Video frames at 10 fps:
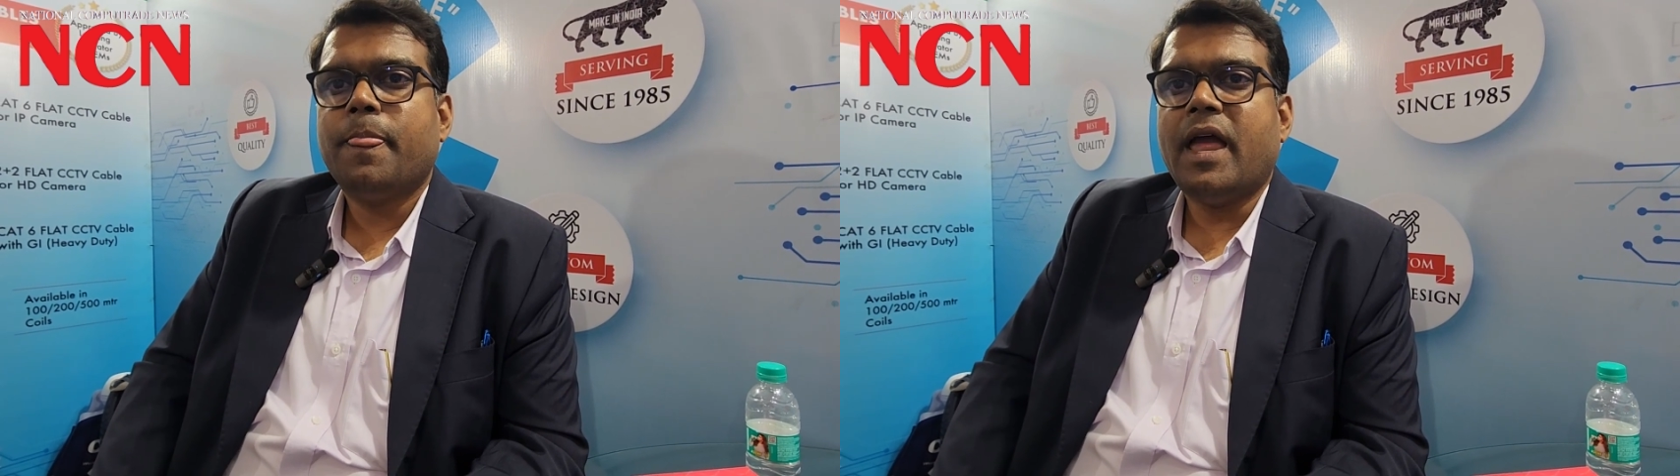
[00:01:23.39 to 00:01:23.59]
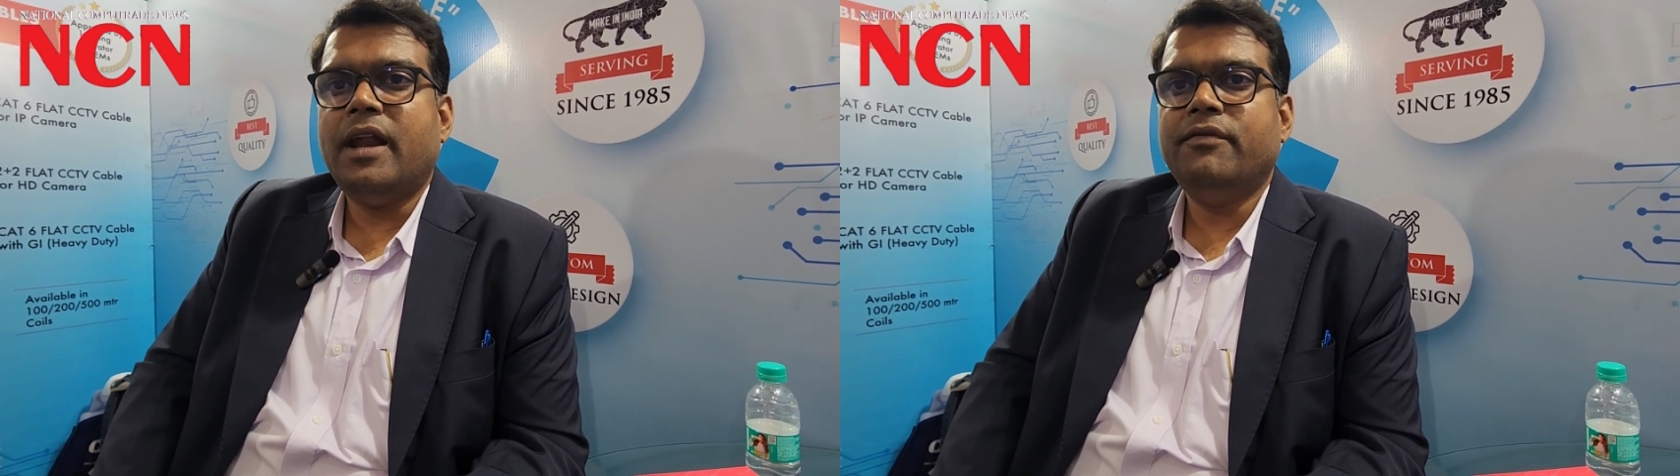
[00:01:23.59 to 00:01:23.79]

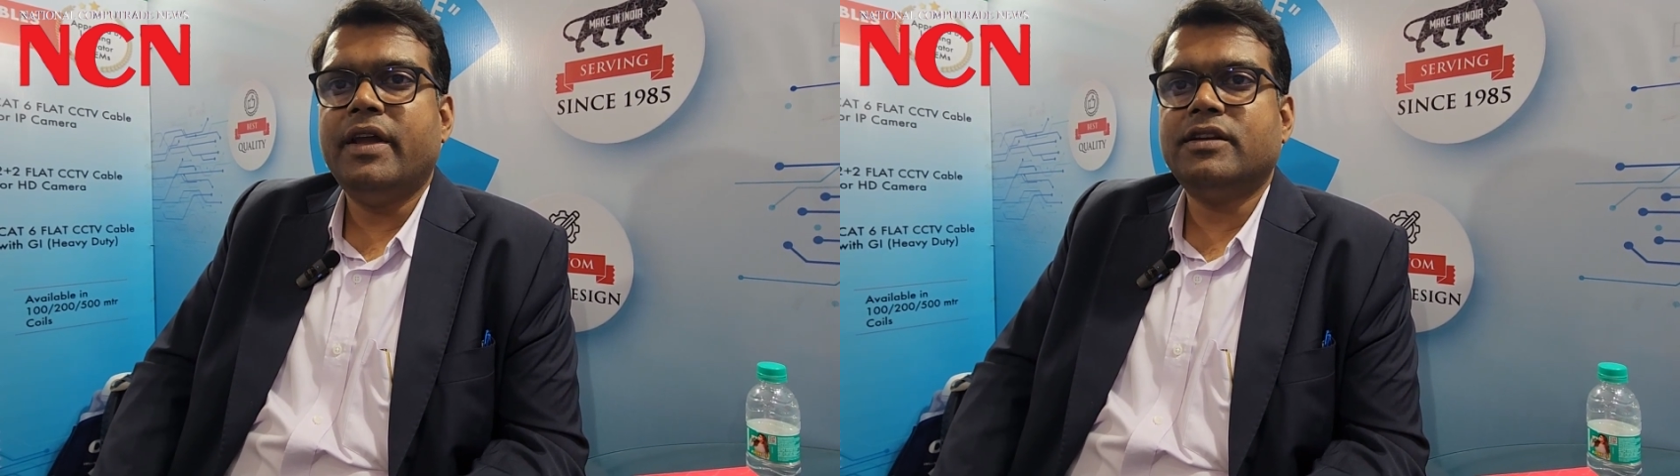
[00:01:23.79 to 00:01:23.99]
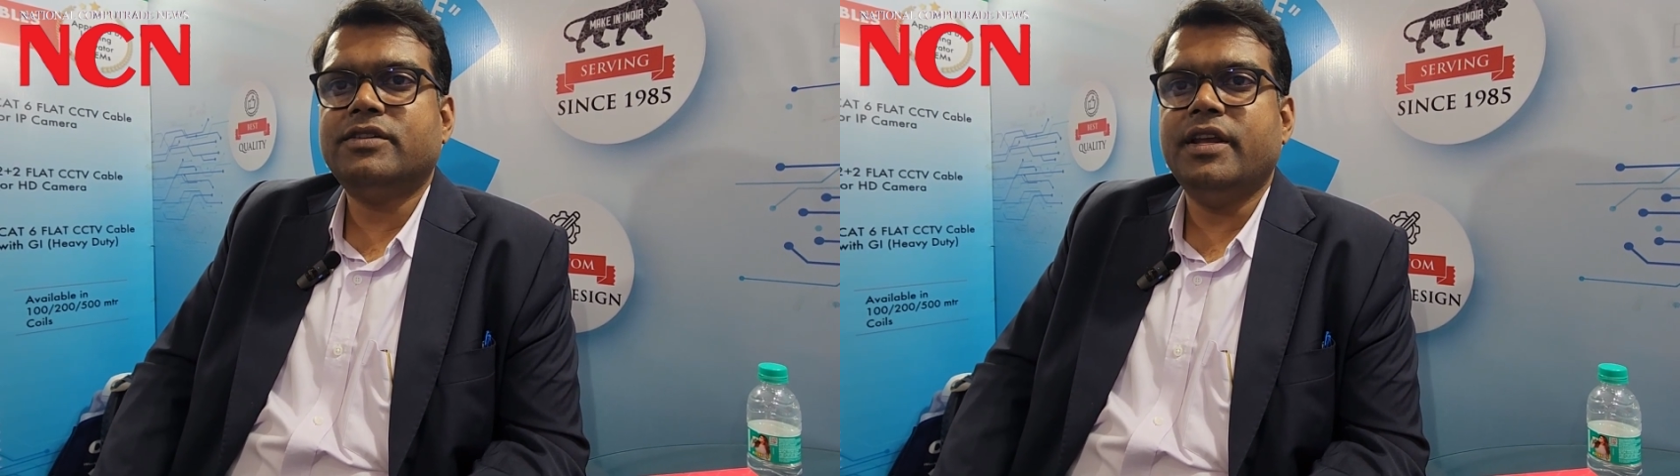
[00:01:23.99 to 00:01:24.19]
and we
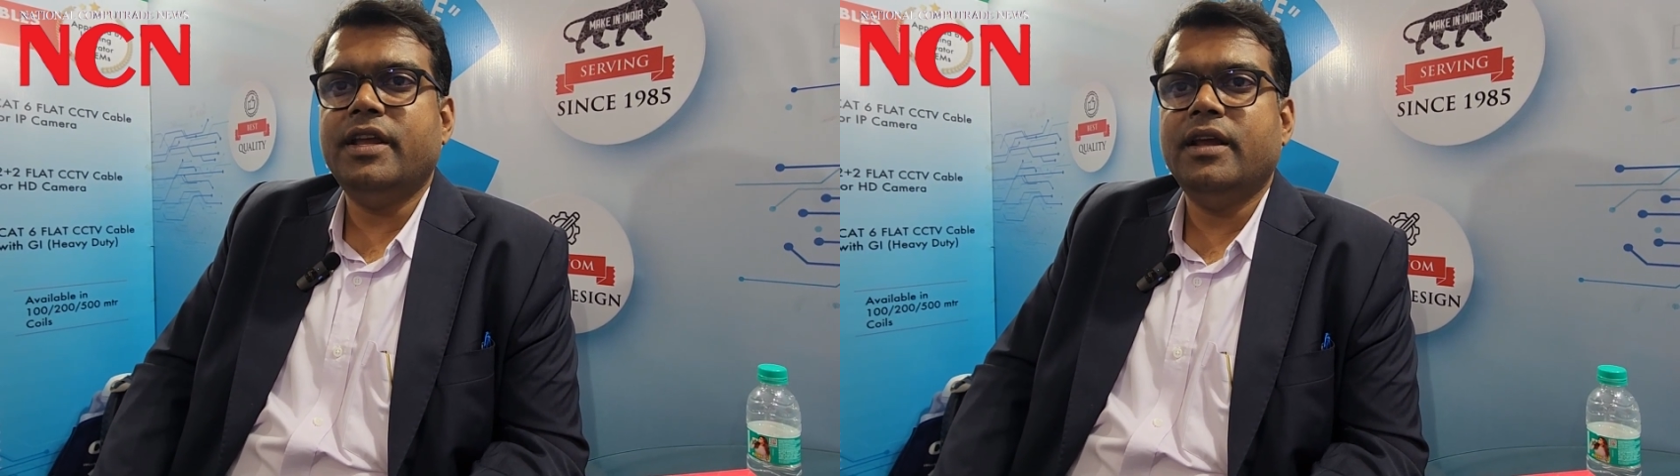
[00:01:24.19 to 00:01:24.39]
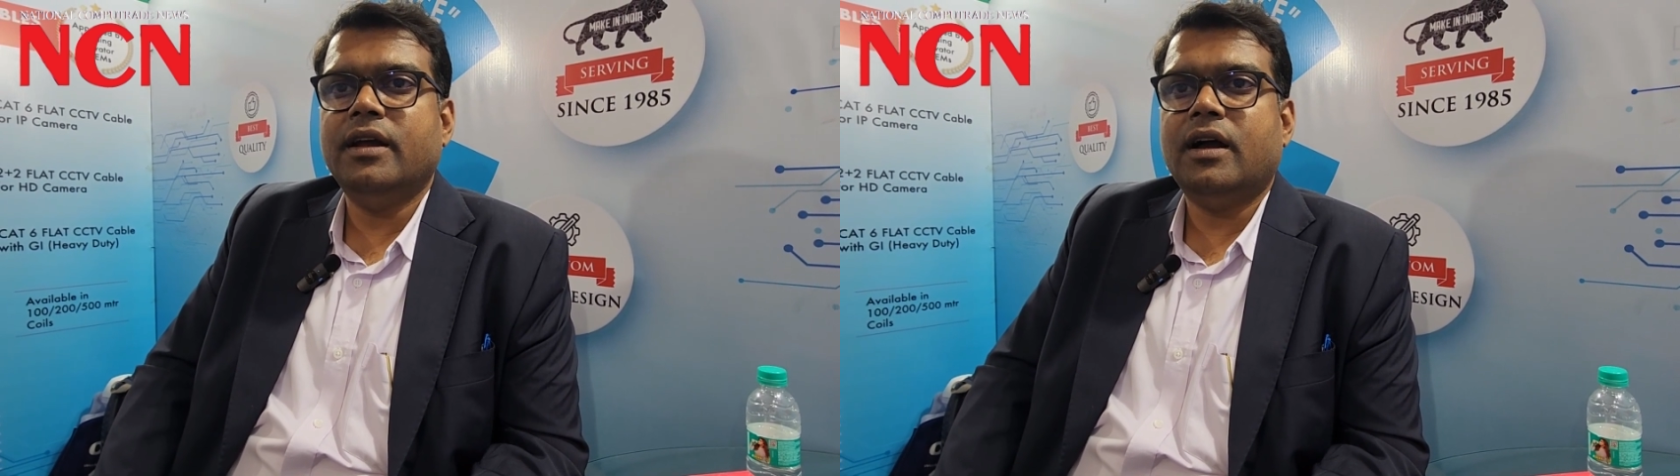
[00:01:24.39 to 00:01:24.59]
are
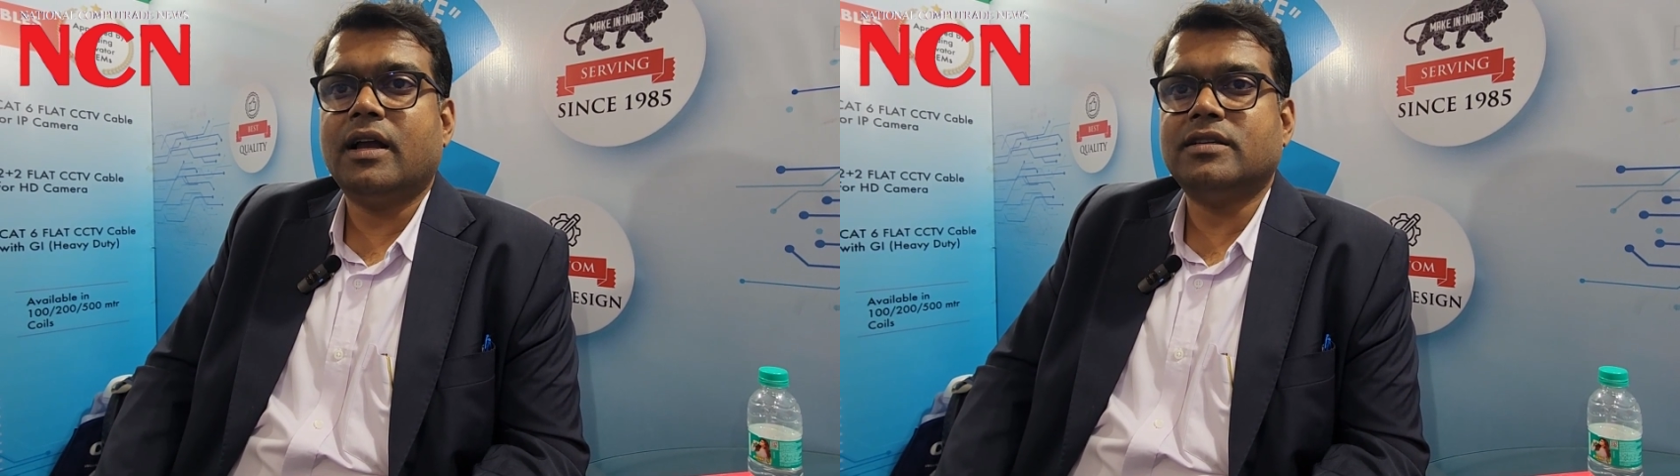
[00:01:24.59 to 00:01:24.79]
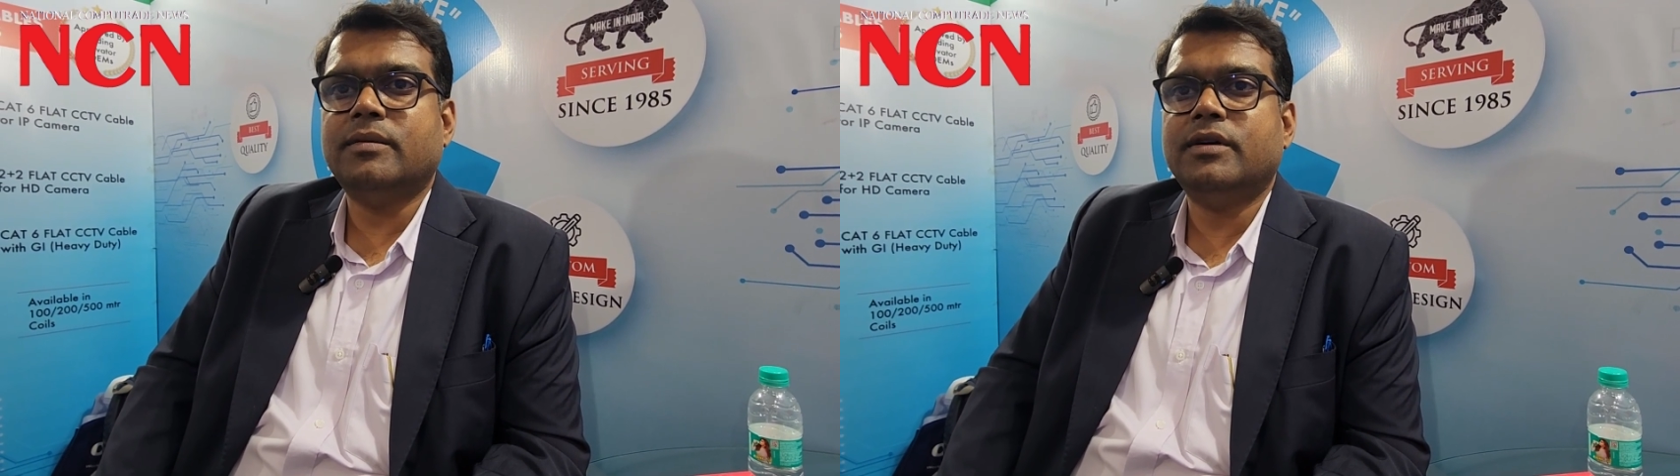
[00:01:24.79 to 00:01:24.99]
seeing
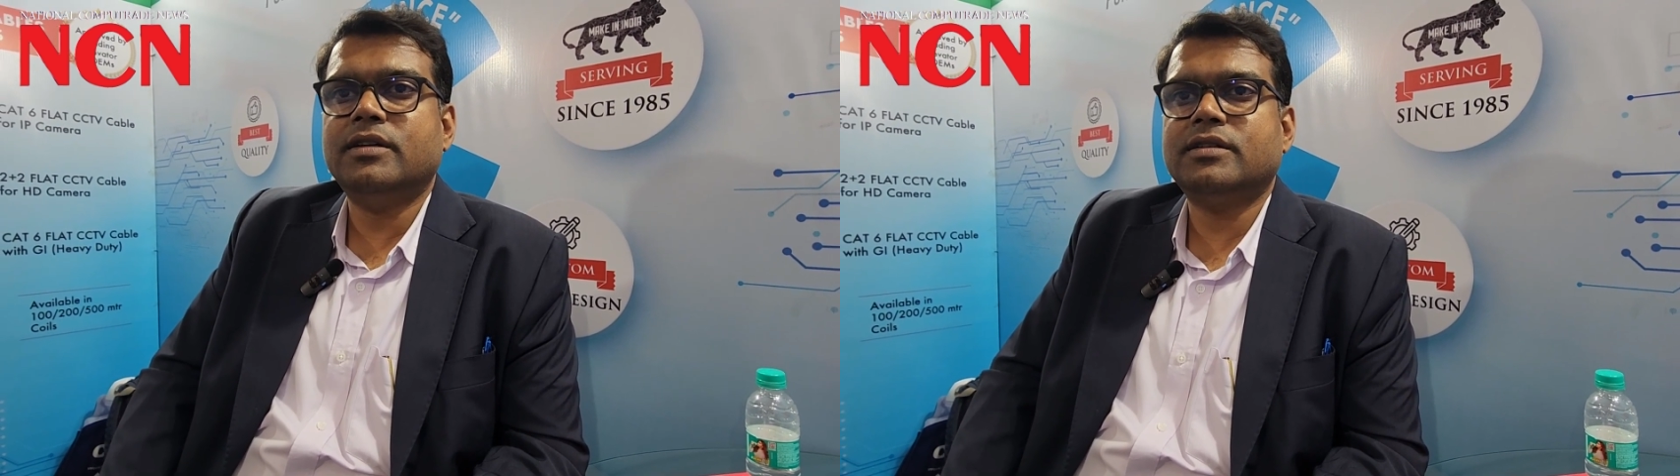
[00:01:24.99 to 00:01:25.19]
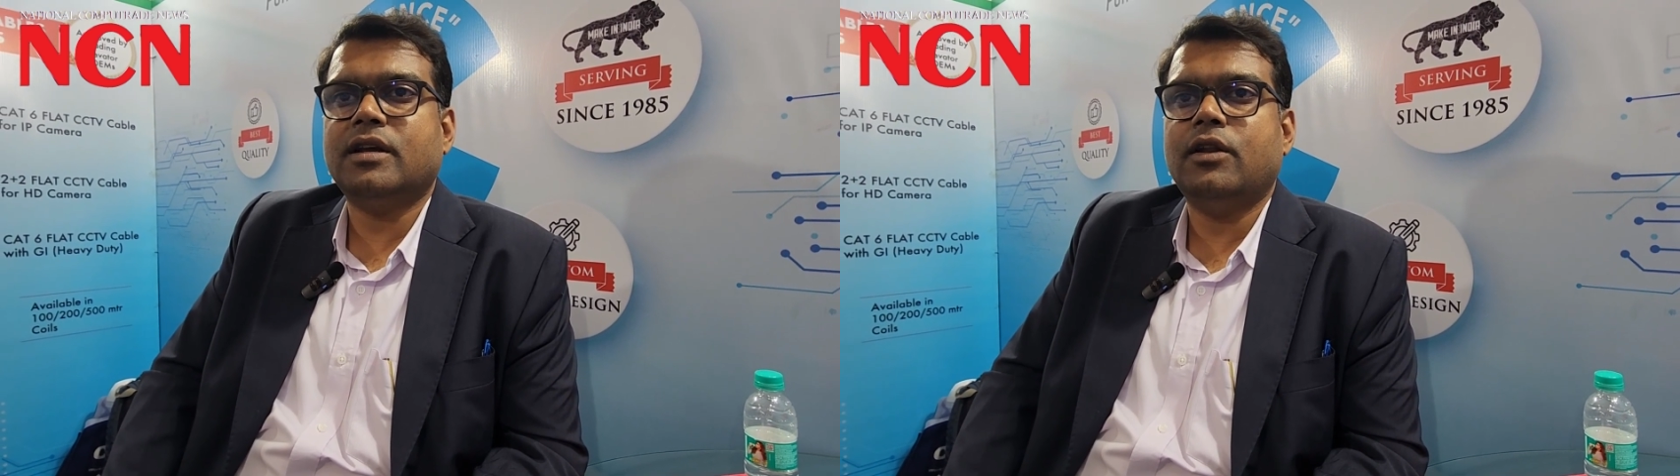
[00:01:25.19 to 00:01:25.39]
customers